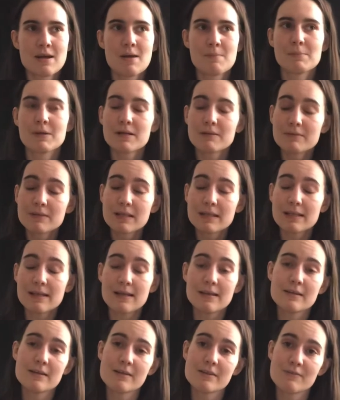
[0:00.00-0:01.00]
but I really
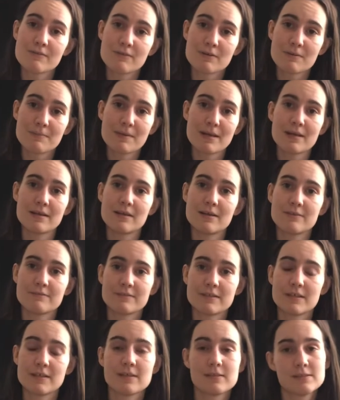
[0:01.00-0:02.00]
liked the format of
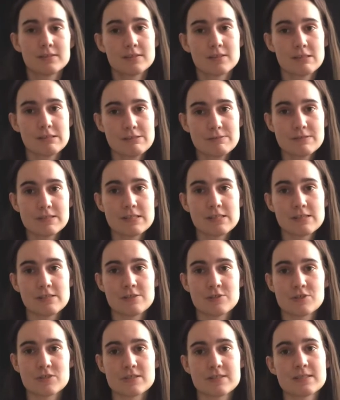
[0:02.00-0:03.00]
it, and I thought it was an
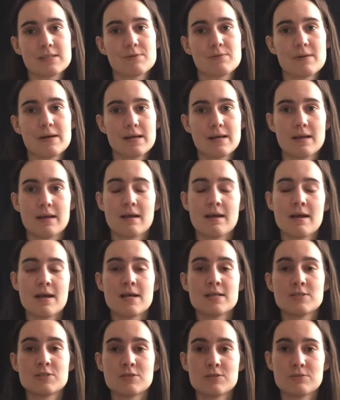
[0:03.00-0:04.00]
interesting way to